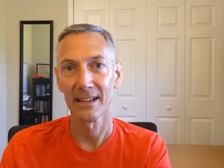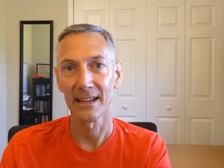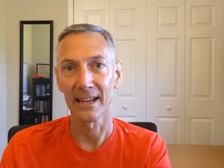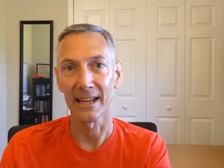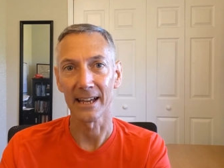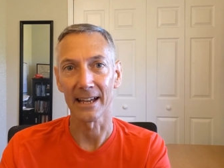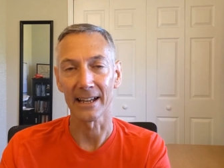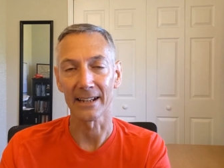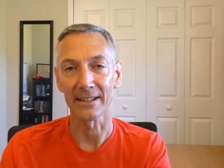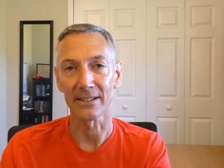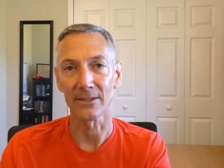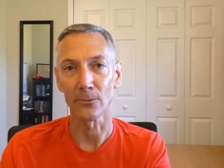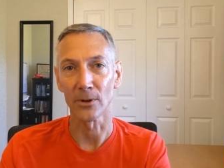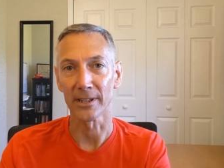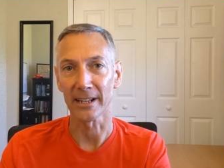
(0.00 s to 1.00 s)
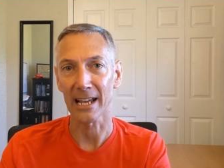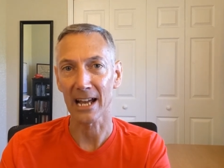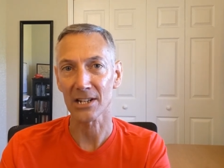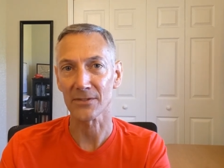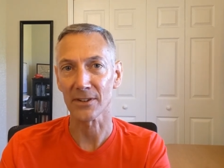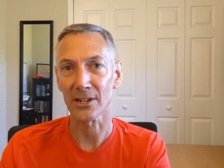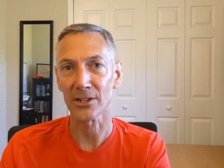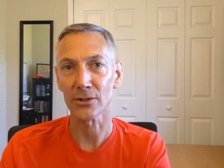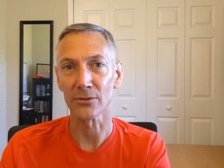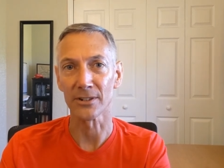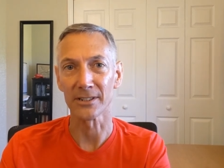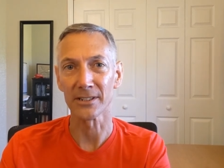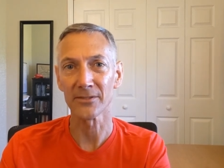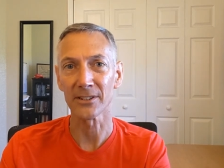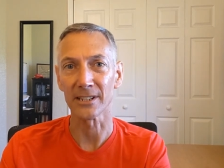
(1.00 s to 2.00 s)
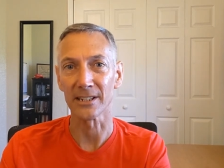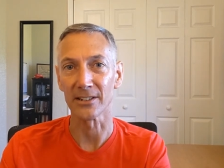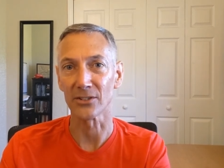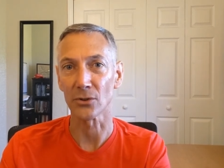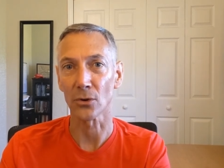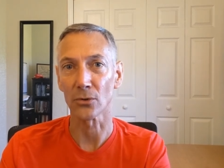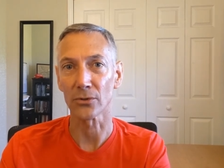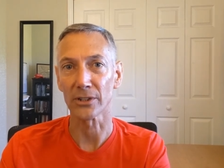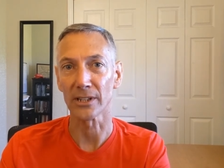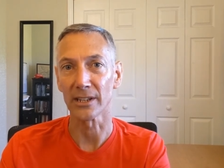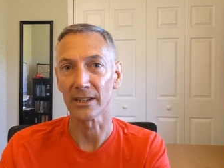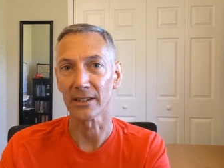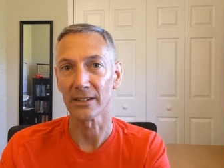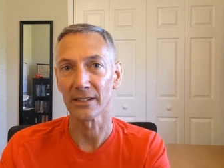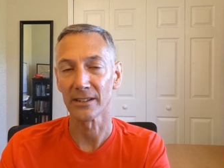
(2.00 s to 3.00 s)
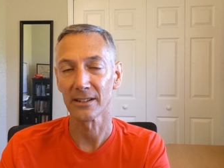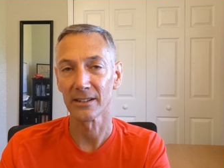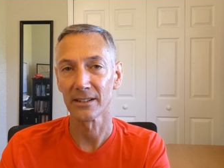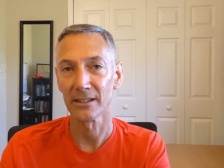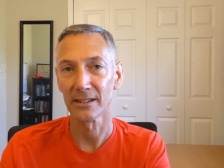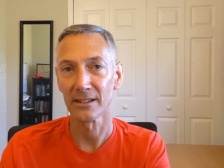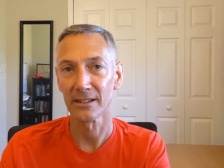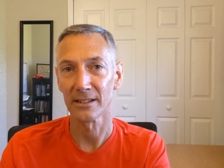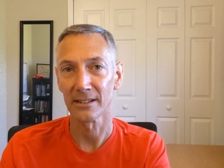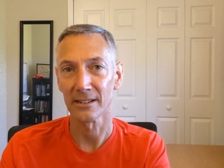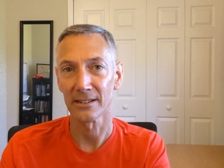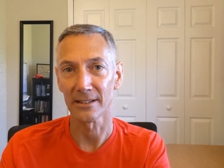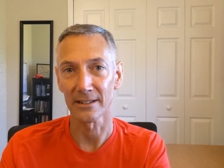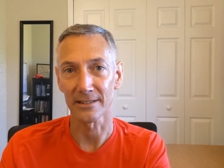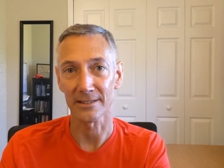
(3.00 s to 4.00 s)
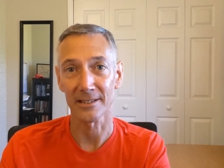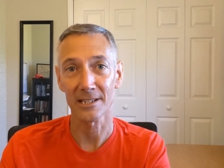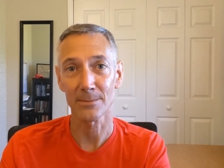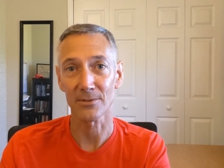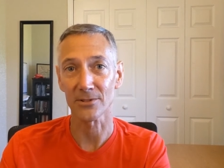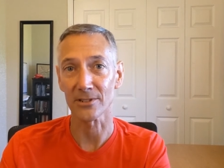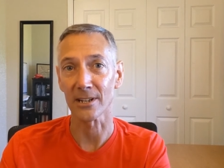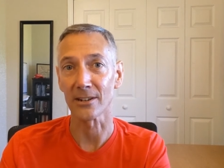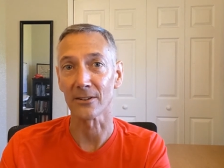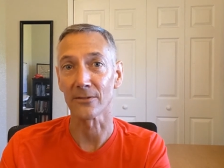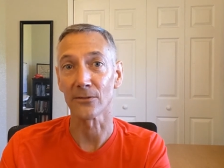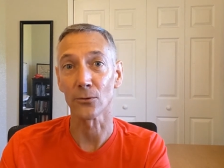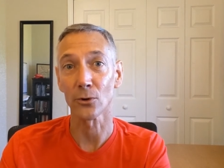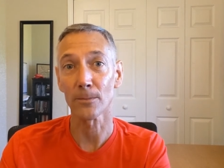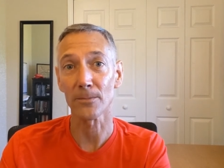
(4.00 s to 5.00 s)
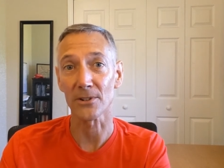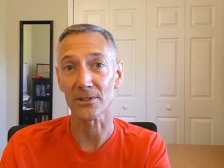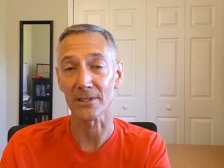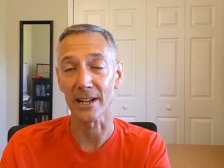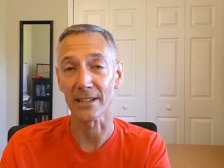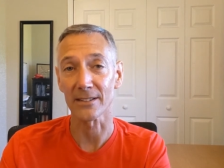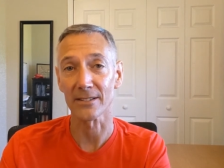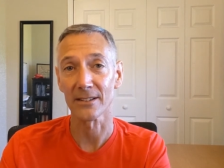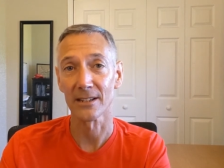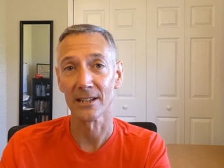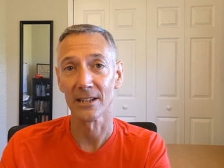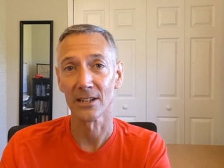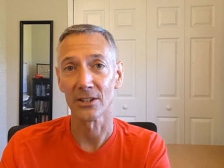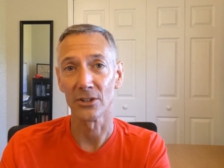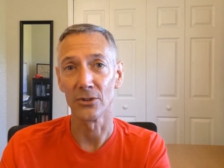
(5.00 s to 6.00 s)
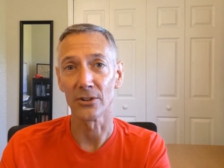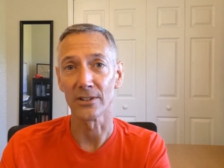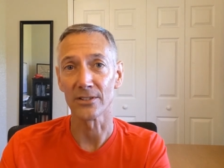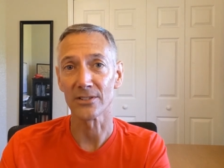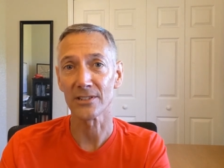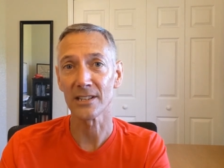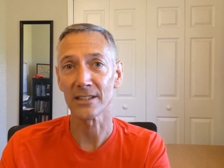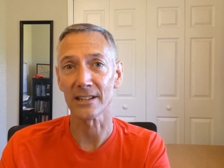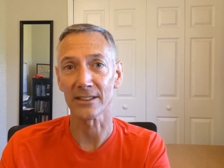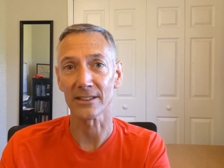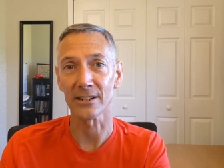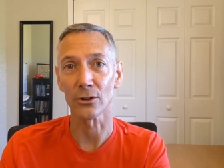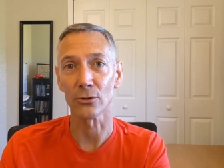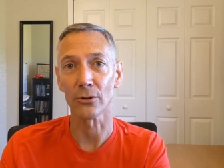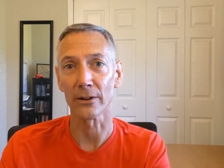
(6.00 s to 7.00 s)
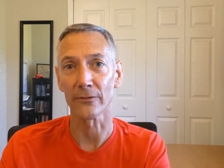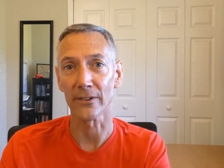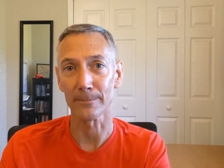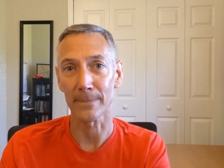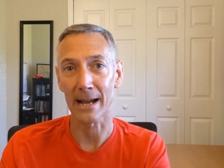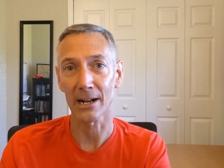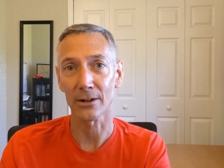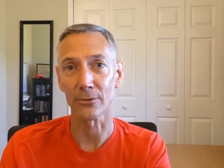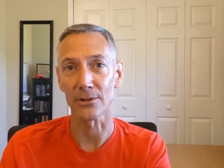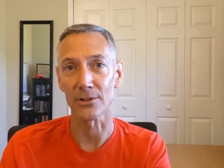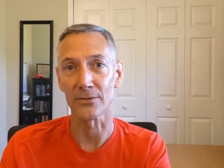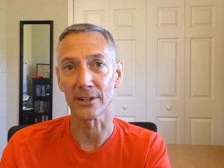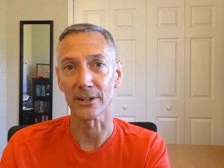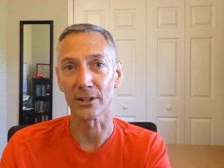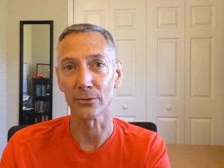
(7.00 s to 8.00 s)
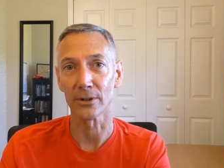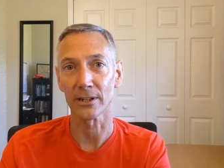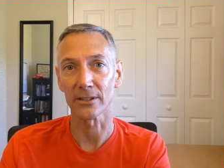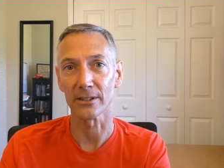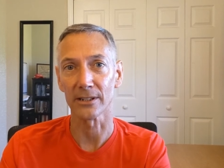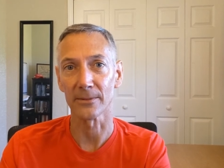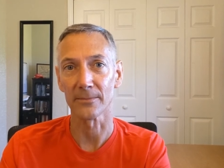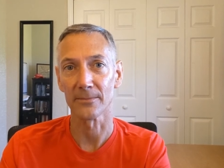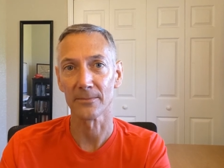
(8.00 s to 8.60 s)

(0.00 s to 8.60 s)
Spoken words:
And when the cash value or dividend is only a 6% or 4%, you can see that they're going backwards very quickly.